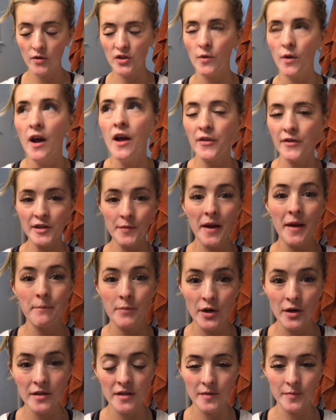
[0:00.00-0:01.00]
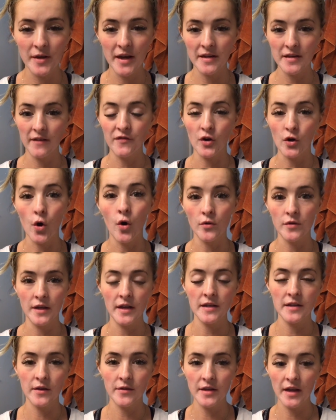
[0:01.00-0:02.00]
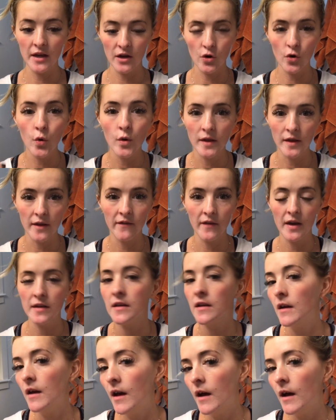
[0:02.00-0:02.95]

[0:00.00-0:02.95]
So the reason why it burns is because of the coldness. So it's like a cooling effect.